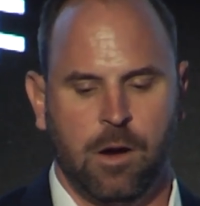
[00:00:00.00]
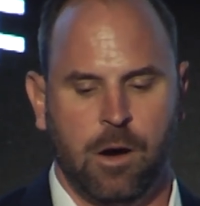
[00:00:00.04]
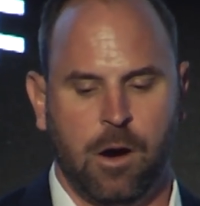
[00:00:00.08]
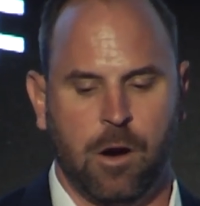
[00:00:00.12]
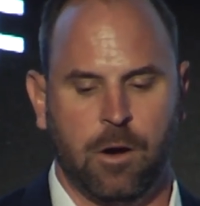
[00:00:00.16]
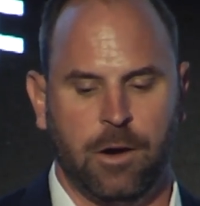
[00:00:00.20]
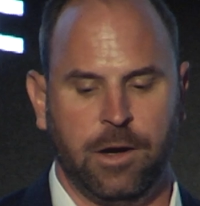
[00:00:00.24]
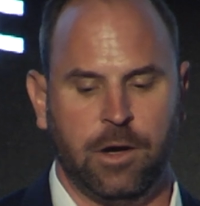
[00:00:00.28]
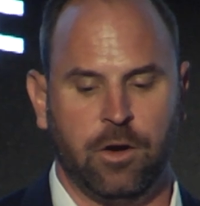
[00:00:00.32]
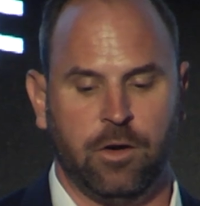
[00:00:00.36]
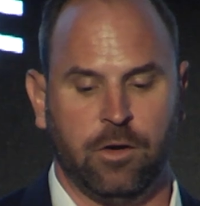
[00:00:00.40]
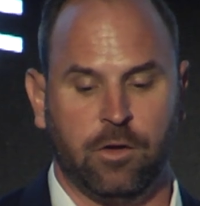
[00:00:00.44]

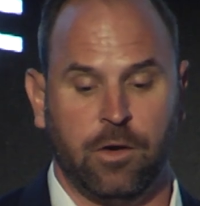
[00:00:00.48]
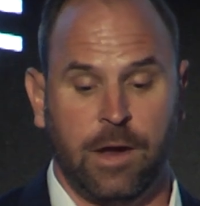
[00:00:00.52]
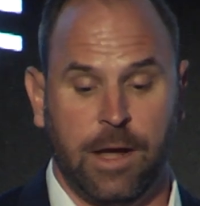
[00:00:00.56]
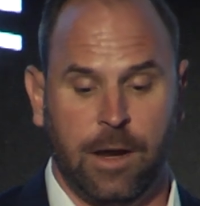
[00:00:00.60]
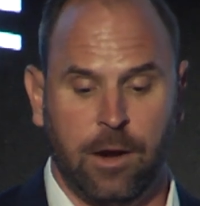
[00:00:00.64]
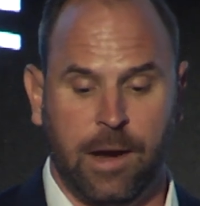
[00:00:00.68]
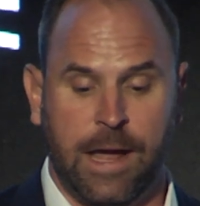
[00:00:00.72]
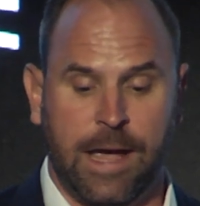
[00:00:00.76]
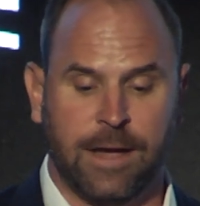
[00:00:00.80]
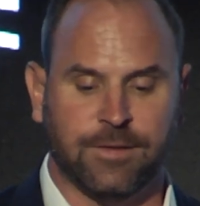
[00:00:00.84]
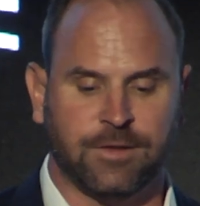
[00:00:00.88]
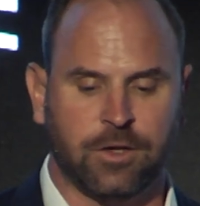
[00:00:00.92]
our
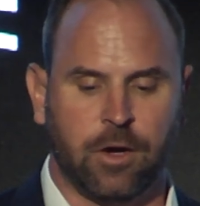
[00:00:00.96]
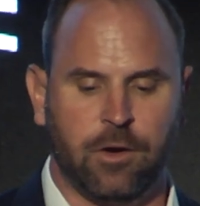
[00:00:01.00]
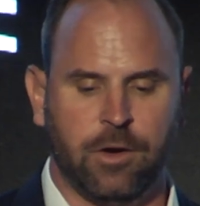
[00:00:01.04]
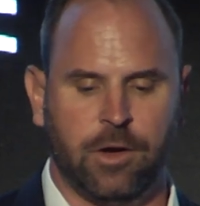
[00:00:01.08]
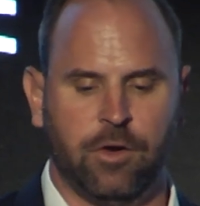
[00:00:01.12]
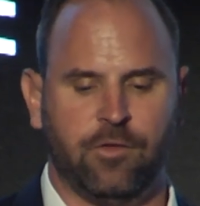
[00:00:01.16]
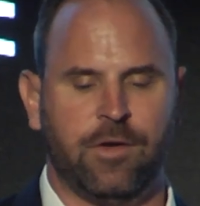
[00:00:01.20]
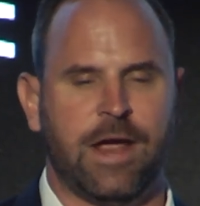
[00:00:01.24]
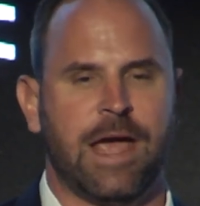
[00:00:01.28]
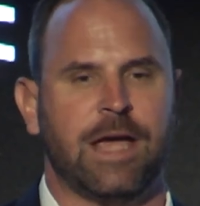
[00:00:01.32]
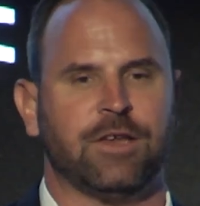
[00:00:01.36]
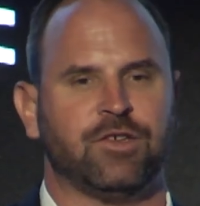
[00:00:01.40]
as our
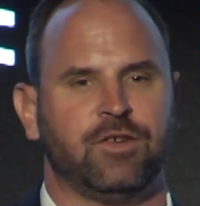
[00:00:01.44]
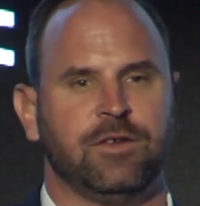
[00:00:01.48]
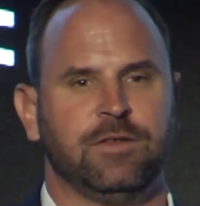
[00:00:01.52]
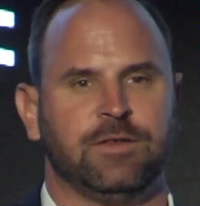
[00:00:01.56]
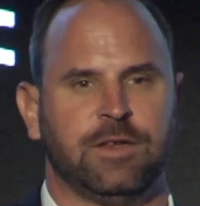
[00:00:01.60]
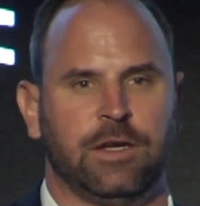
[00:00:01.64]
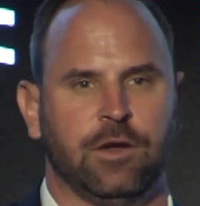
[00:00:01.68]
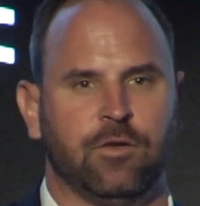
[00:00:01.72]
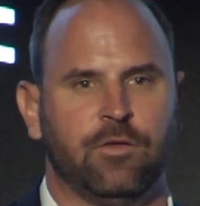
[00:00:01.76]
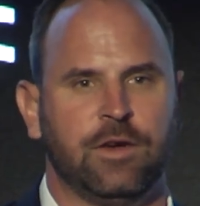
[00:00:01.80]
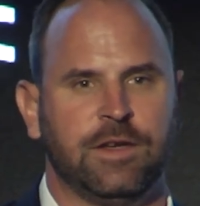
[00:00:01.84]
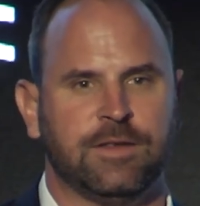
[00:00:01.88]

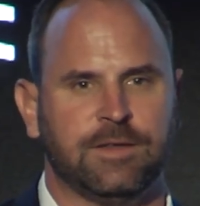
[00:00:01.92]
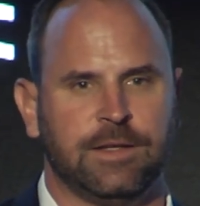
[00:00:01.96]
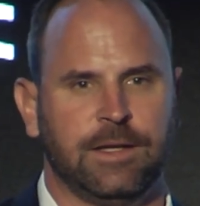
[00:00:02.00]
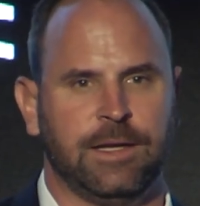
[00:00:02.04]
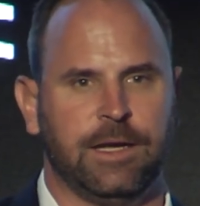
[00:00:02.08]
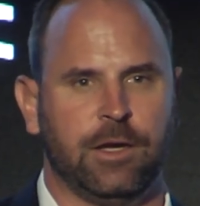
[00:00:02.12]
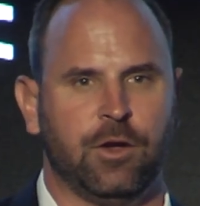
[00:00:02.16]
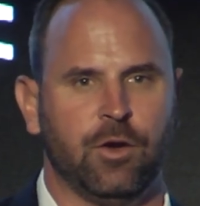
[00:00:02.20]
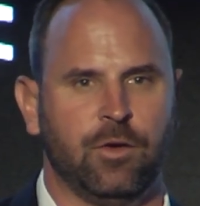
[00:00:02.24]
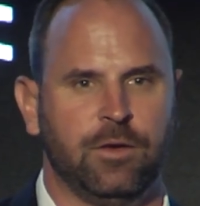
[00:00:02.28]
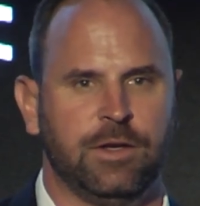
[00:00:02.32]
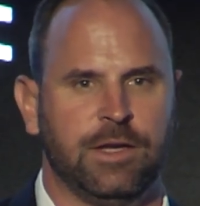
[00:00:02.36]
interactions
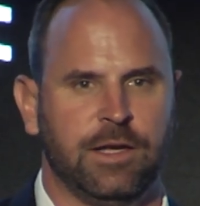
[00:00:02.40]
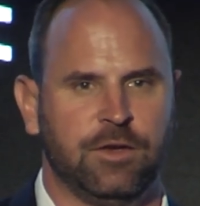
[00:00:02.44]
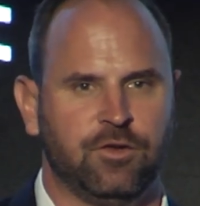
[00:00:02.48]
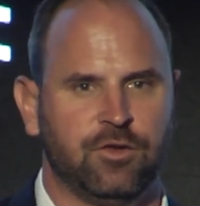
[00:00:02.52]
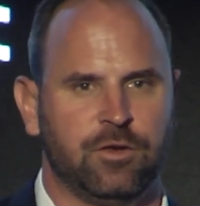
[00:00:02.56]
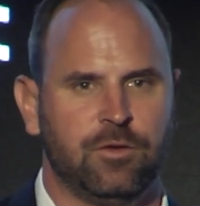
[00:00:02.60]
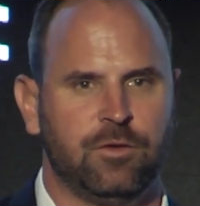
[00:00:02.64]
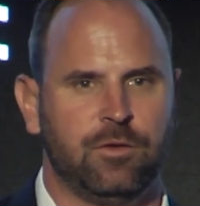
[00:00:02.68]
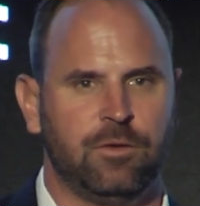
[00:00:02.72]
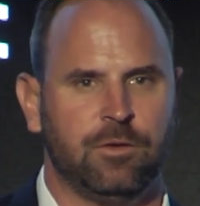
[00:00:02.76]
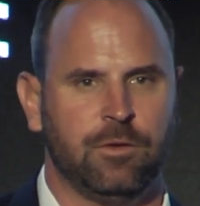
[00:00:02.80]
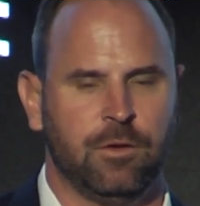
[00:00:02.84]
increasingly go
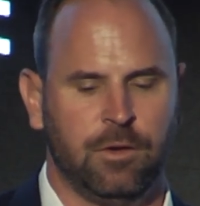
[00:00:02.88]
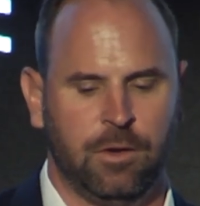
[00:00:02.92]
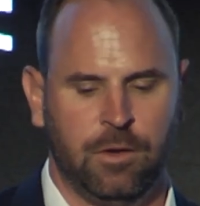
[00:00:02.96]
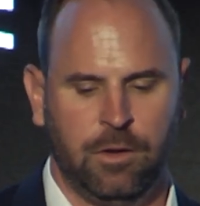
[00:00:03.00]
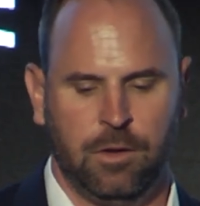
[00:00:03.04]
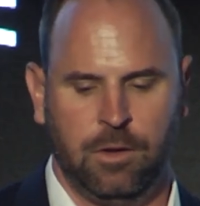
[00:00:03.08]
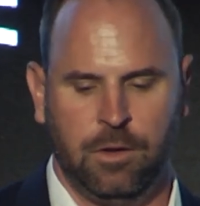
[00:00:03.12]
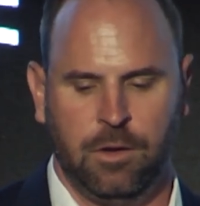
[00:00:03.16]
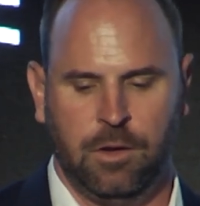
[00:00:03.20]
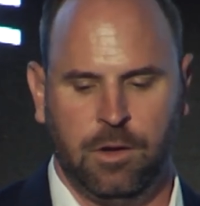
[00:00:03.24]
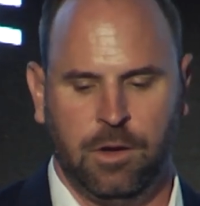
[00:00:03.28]
digital,